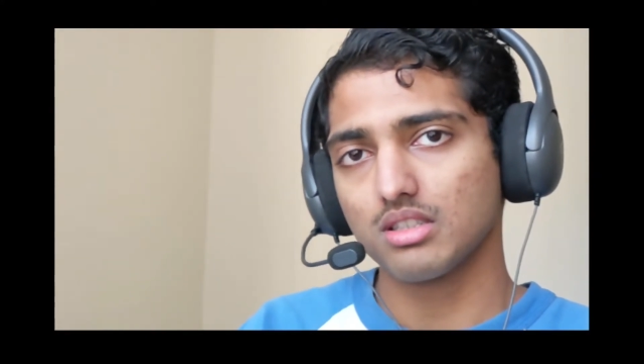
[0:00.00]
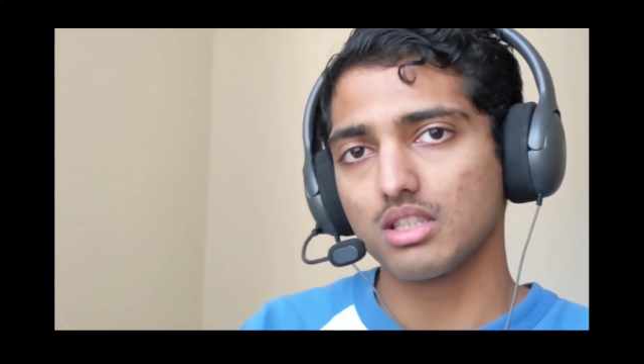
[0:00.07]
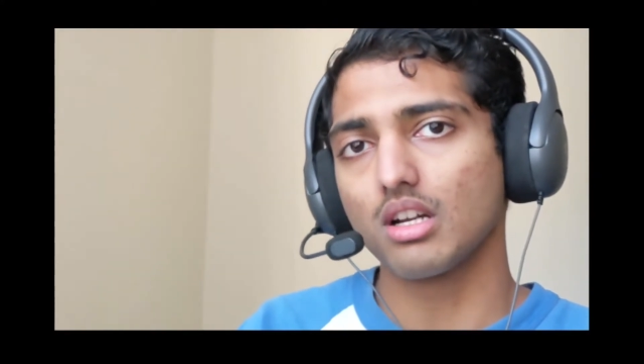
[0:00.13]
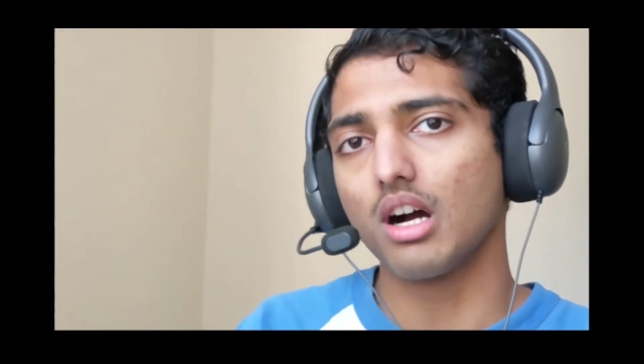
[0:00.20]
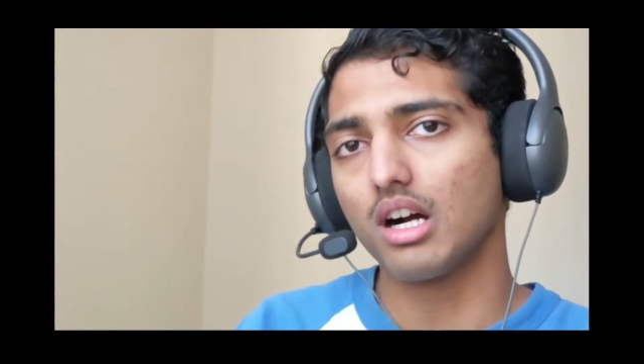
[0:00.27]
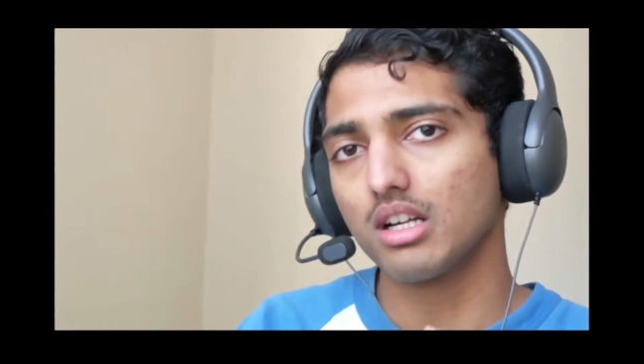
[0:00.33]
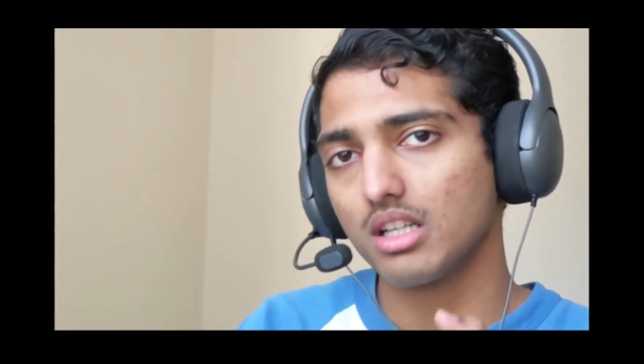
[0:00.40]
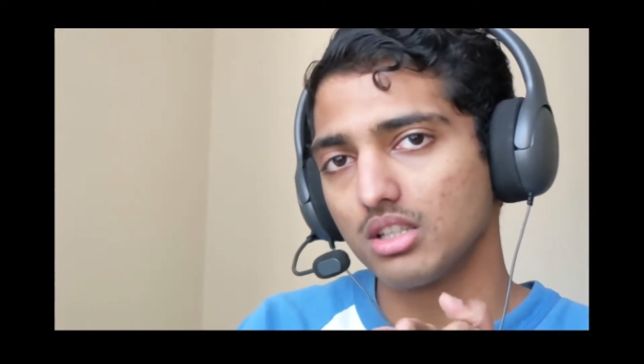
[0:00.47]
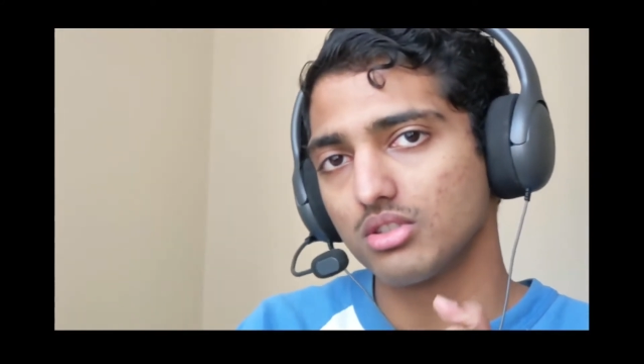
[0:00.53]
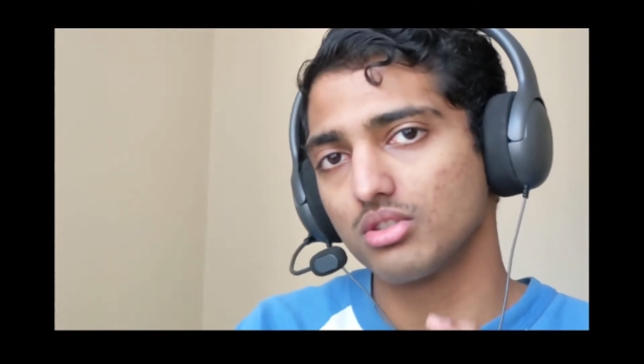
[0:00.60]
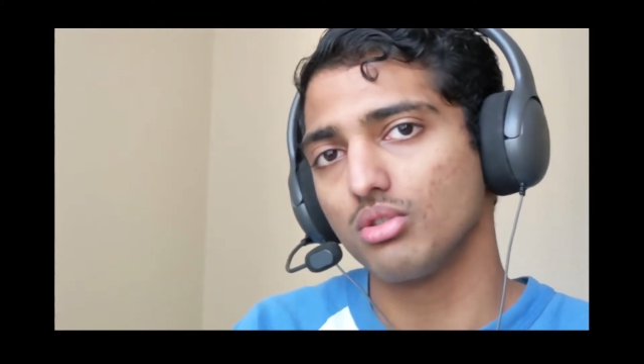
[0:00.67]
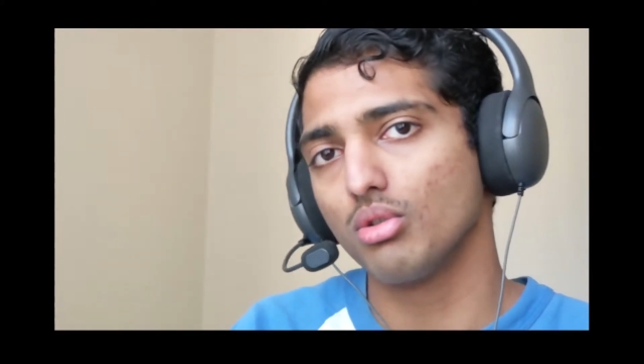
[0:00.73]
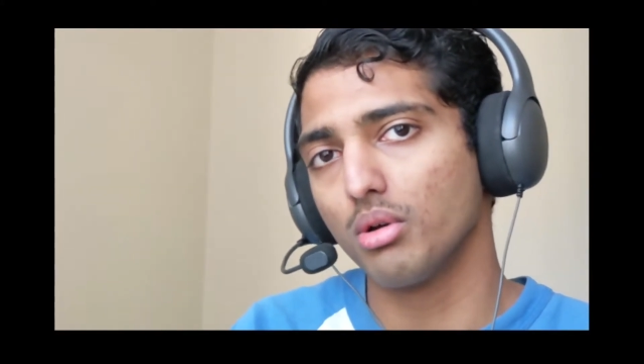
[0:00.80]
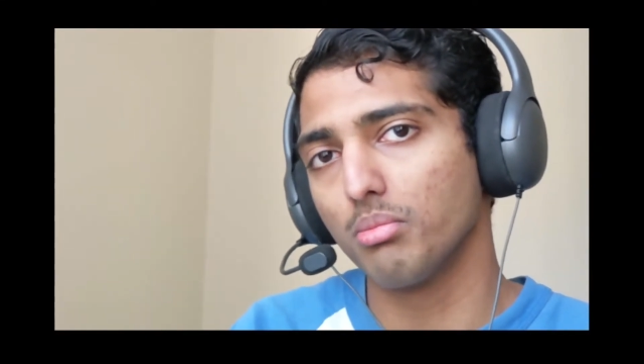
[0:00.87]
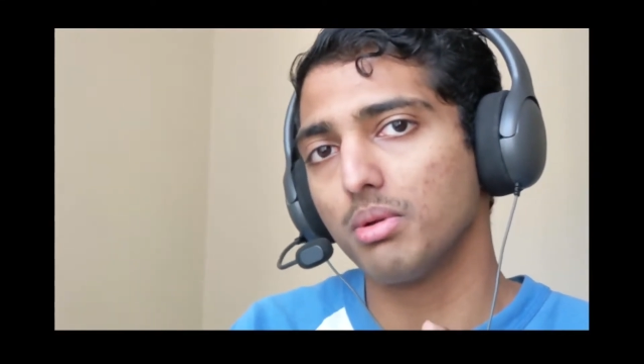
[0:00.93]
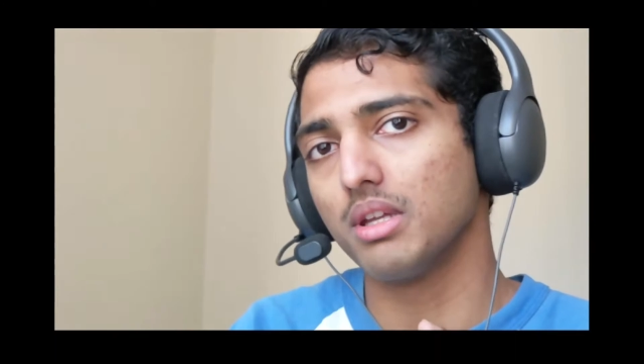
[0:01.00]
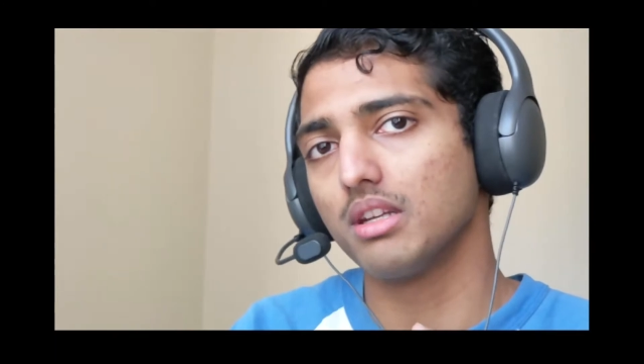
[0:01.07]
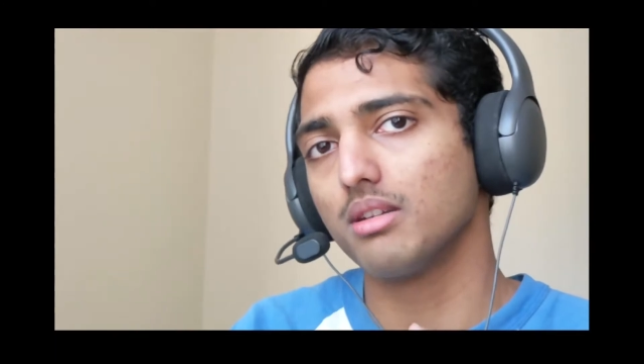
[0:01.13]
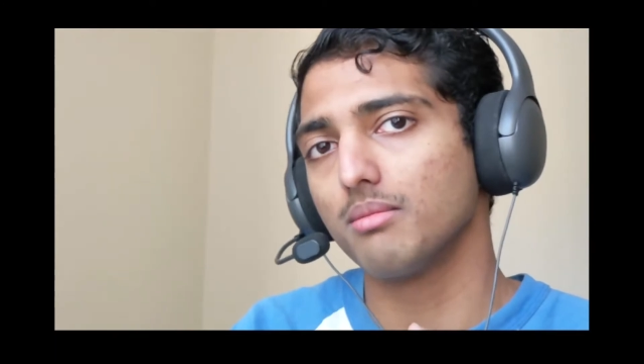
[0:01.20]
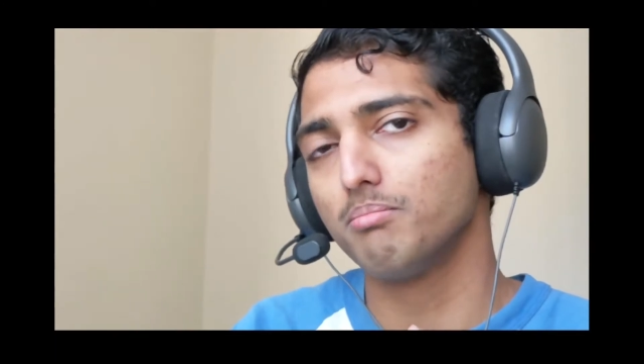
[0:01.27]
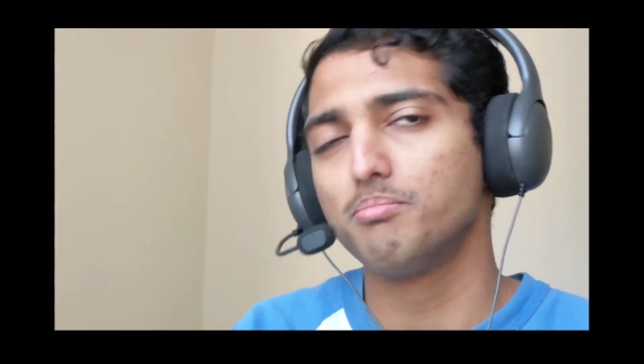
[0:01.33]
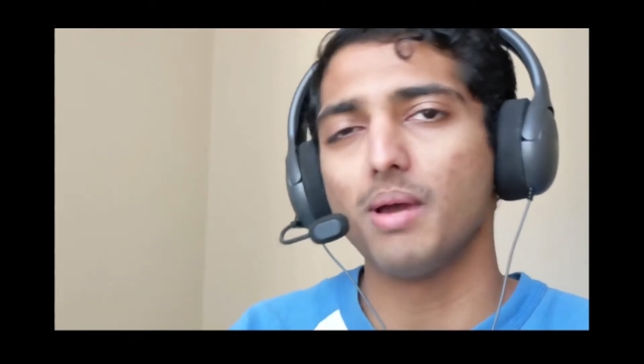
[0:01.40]
targets you a bit
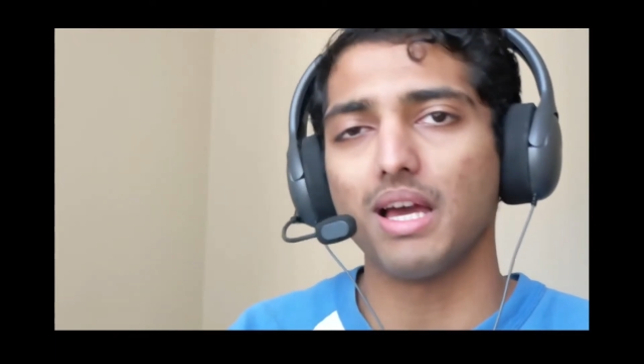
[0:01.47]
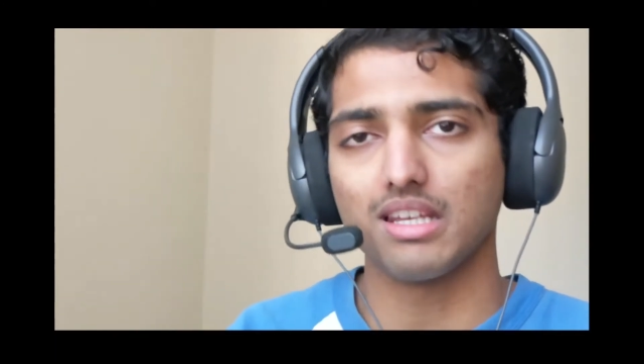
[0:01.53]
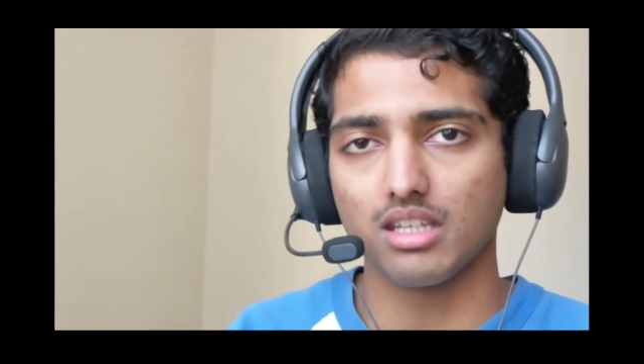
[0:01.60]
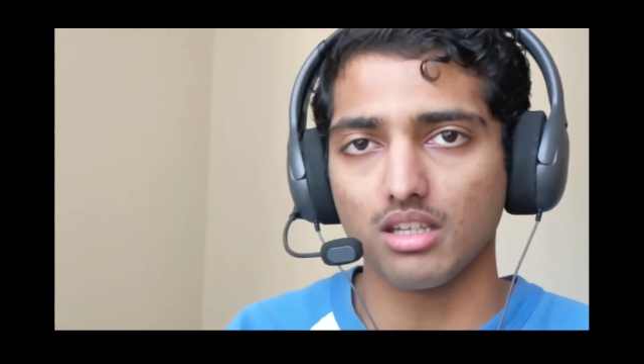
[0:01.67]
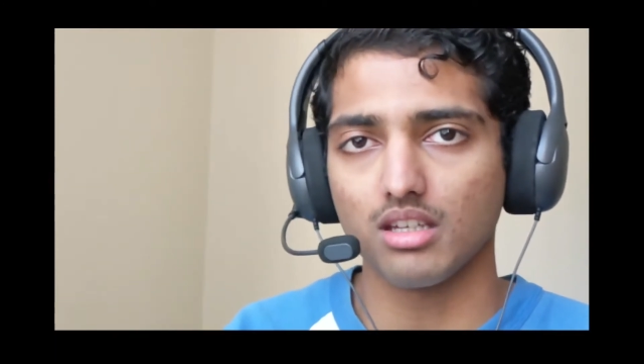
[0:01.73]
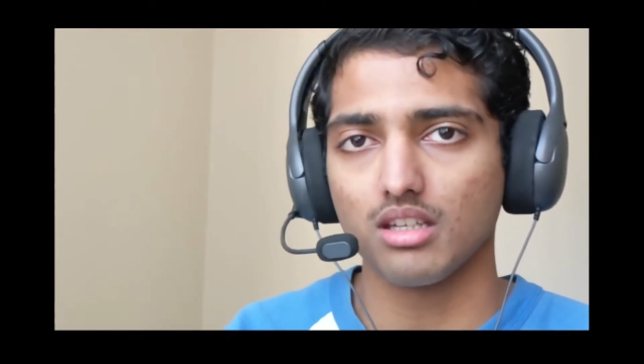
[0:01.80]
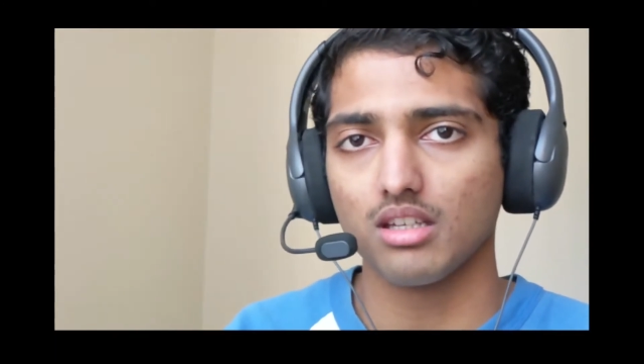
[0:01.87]
better,